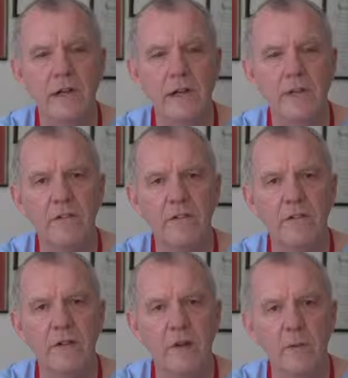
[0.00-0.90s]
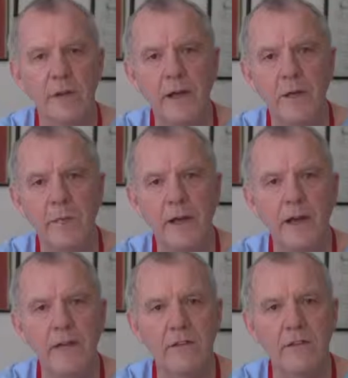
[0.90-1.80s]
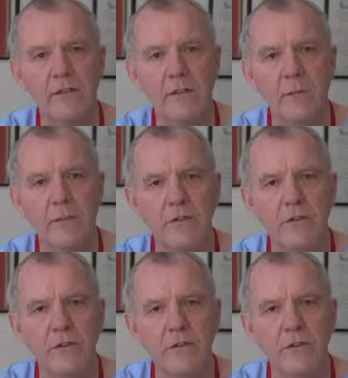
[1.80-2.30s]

and if it's a compound path in terms